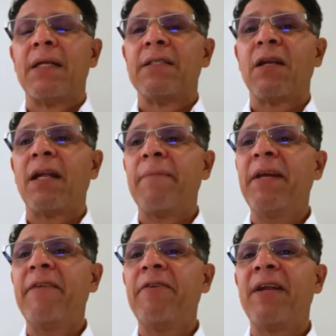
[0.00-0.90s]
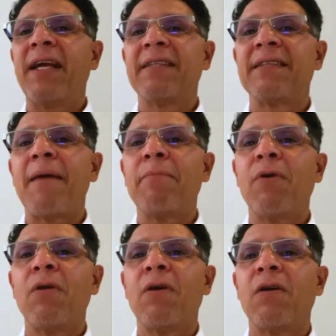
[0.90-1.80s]
So let me give you an
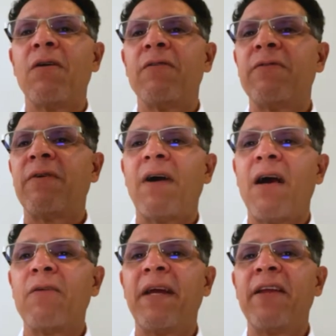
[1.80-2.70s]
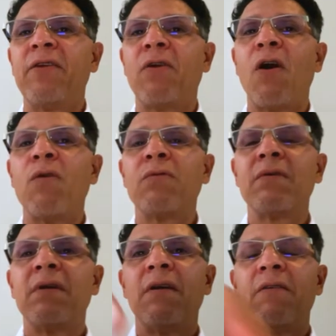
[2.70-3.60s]
example of how to make your own
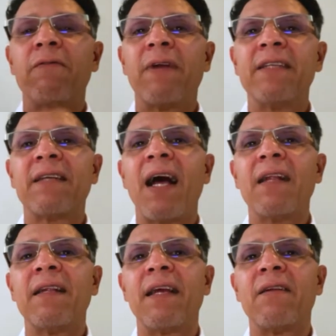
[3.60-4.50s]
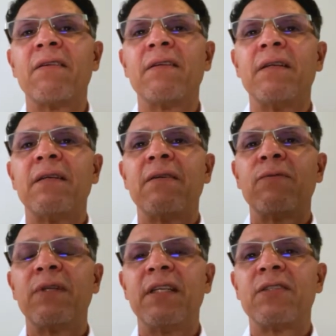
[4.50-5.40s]
phrase calculator
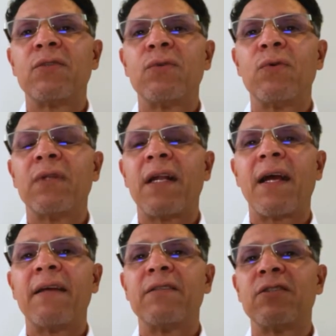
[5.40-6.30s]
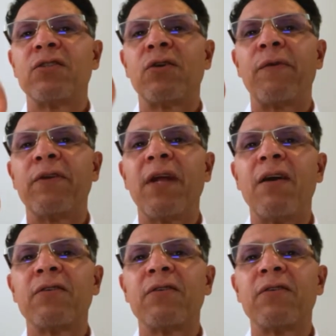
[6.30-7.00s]
with this tool that I just showing you now.